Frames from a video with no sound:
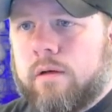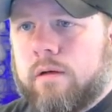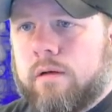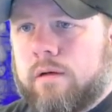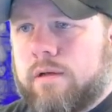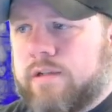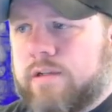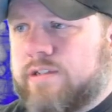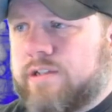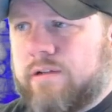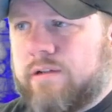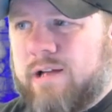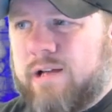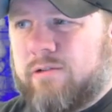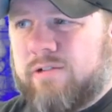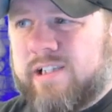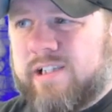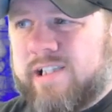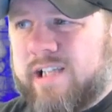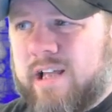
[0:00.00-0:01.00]
And so that
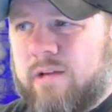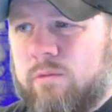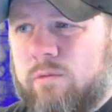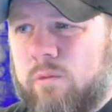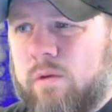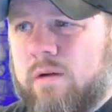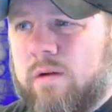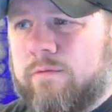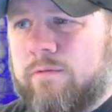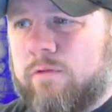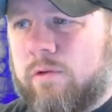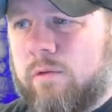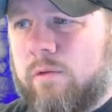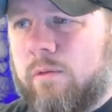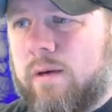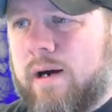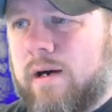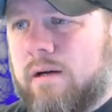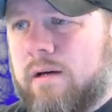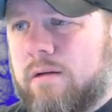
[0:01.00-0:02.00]
would stay 1 for a
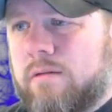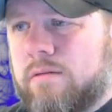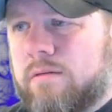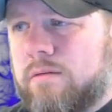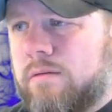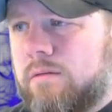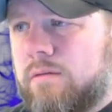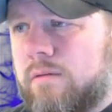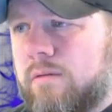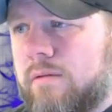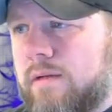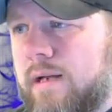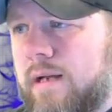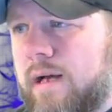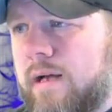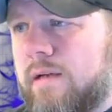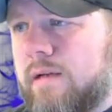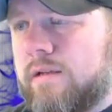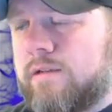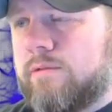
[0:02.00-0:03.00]
while.
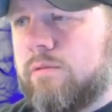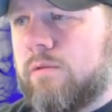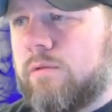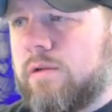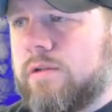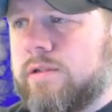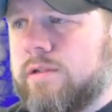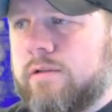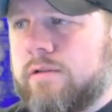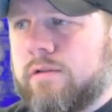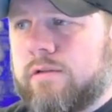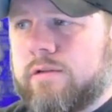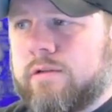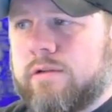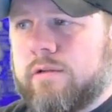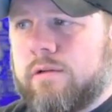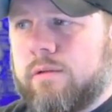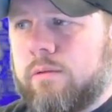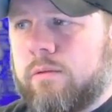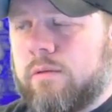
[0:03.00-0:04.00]
9 is 1, 0,
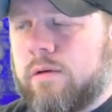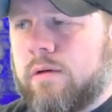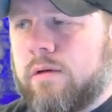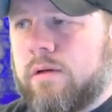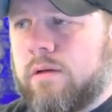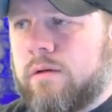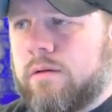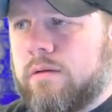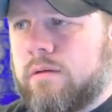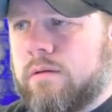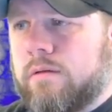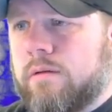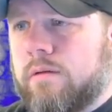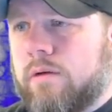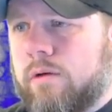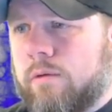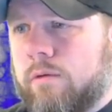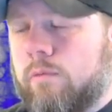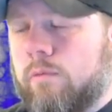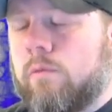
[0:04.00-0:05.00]
0, 1.
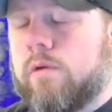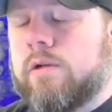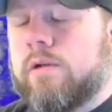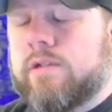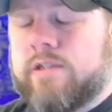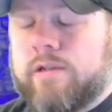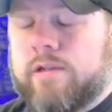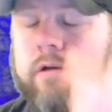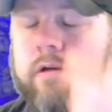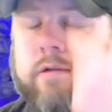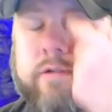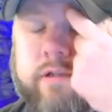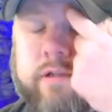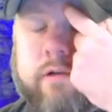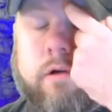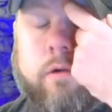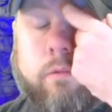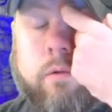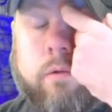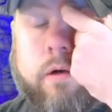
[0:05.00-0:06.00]
Or 1, 0,
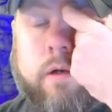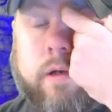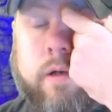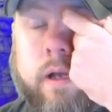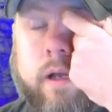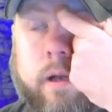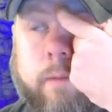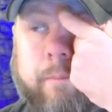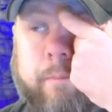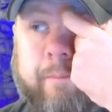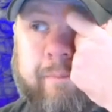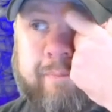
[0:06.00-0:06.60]
0, 1, yeah.